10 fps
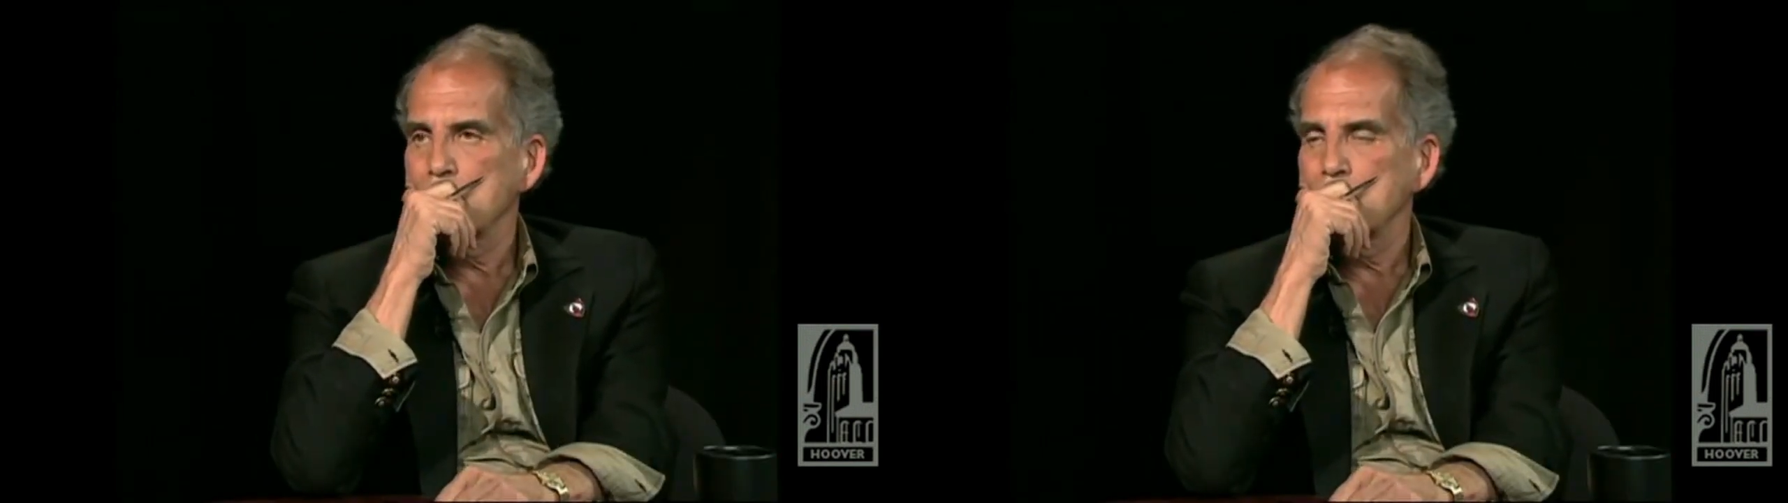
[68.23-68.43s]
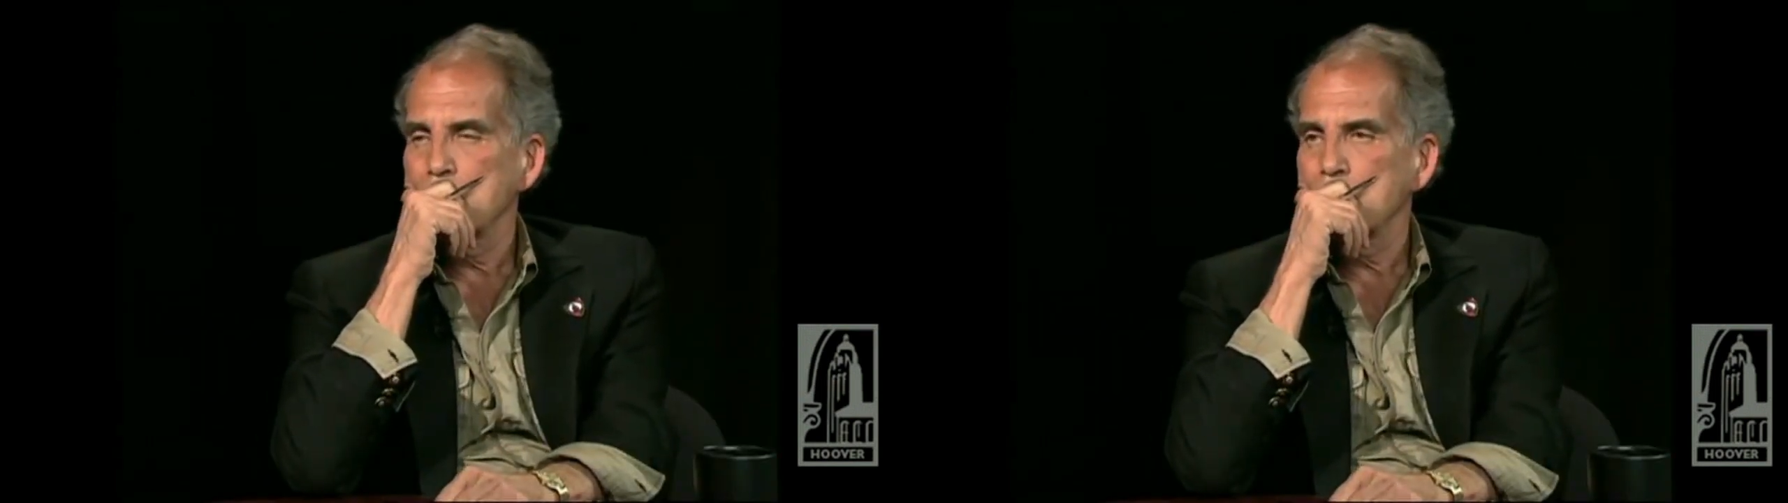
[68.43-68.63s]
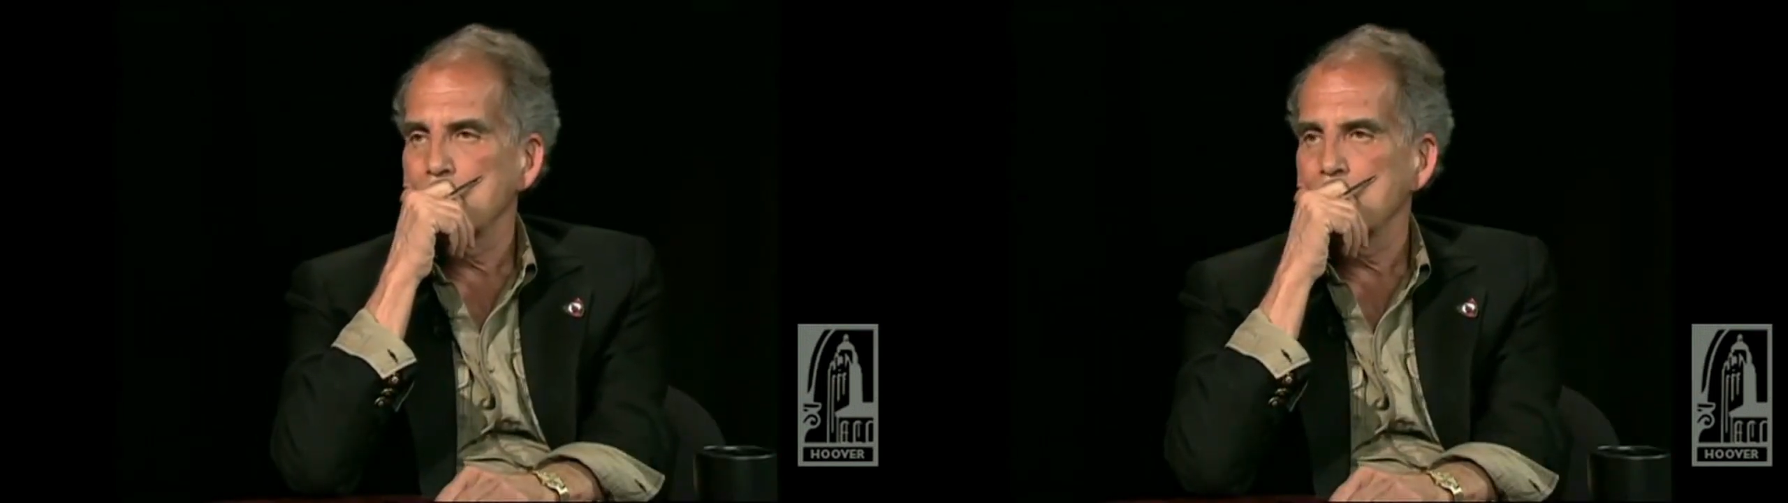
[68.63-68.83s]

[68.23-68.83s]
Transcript: The issue